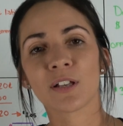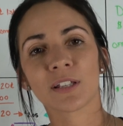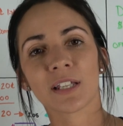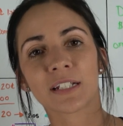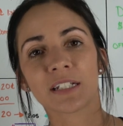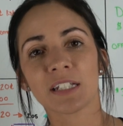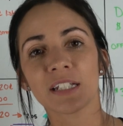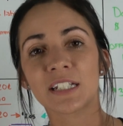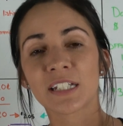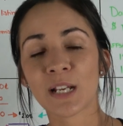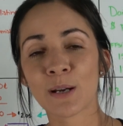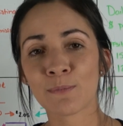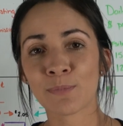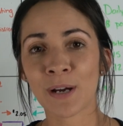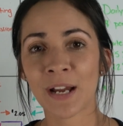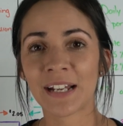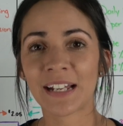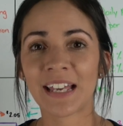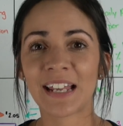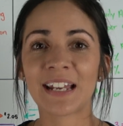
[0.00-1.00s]
Let's just jump
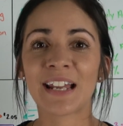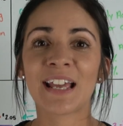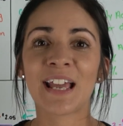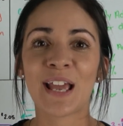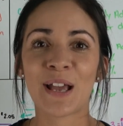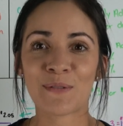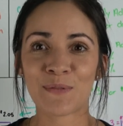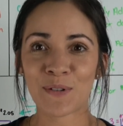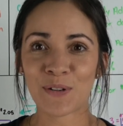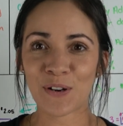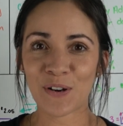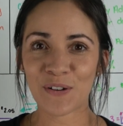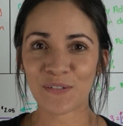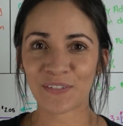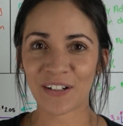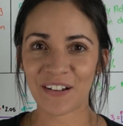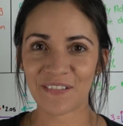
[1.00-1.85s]
right in and we'll go over